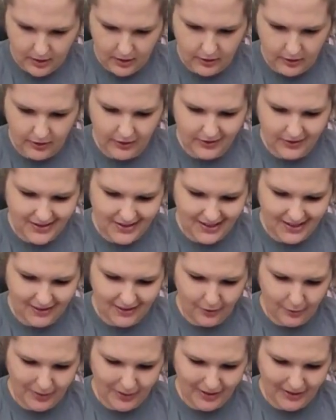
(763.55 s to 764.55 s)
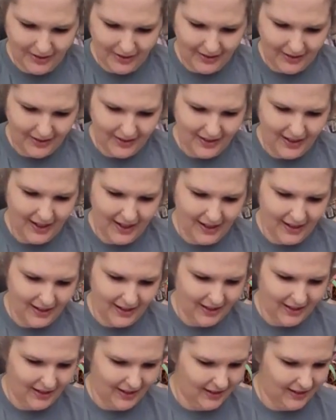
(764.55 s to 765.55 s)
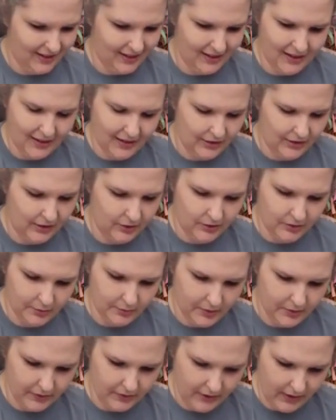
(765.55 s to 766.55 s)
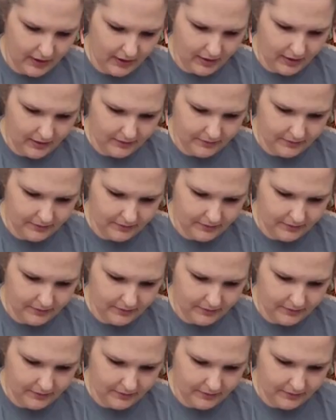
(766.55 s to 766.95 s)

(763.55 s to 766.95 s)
or else it'll be like cakey, and you don't want that.